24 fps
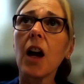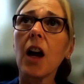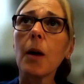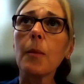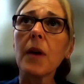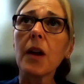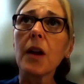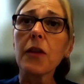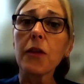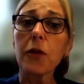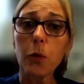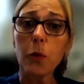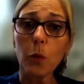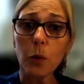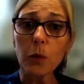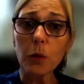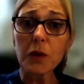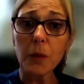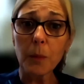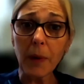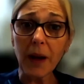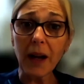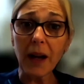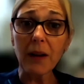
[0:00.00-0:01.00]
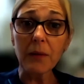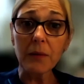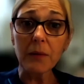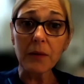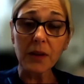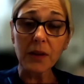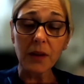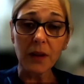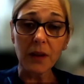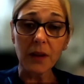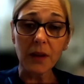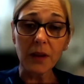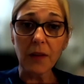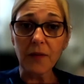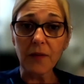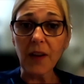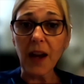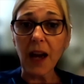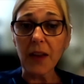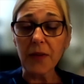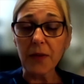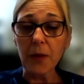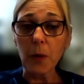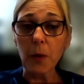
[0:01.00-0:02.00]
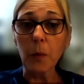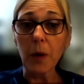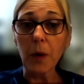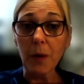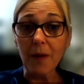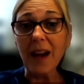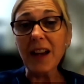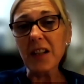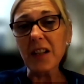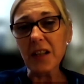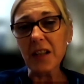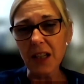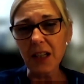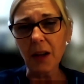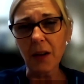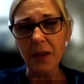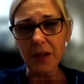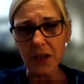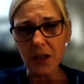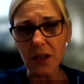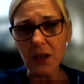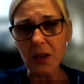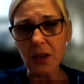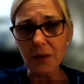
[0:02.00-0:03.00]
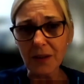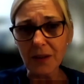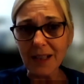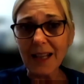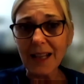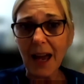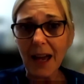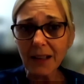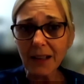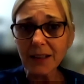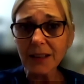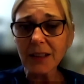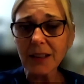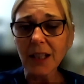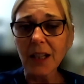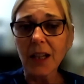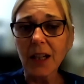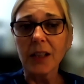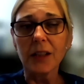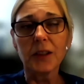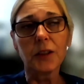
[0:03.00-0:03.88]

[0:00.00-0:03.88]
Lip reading: thought about the fact that we were actually going to use less.